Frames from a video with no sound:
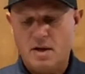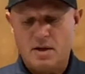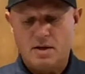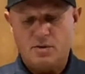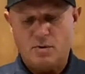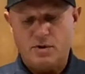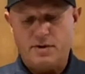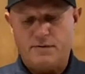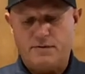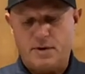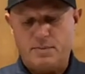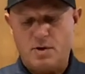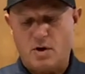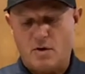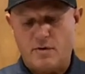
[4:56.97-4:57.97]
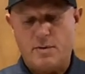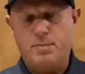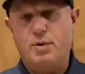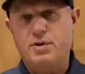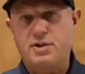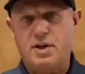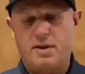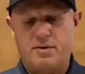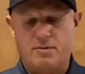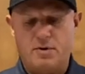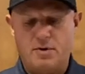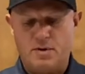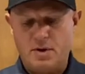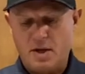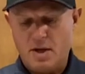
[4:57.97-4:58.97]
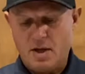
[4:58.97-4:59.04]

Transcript: So once you flipped it over, pushed it through,